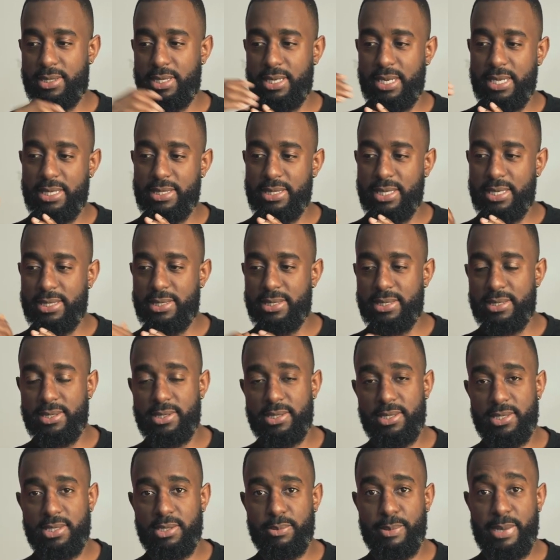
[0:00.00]
Today's lesson is
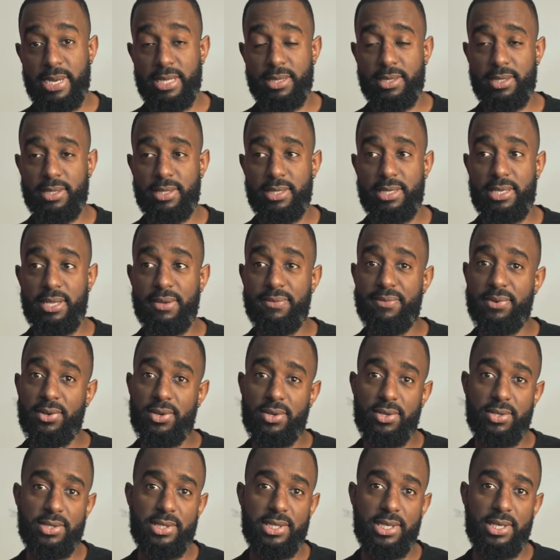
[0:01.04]
just about the
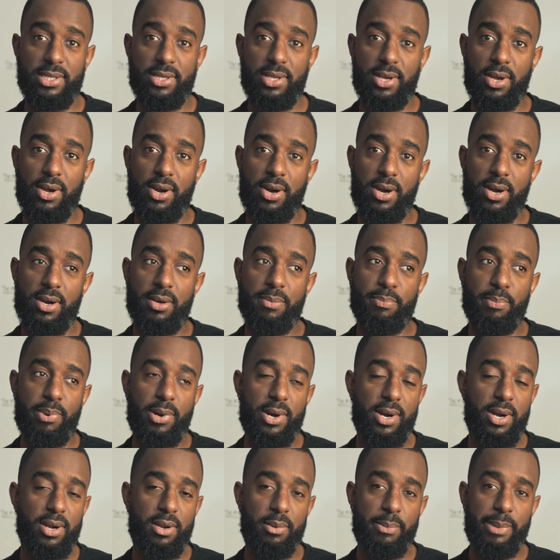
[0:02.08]
difficulty and the hard part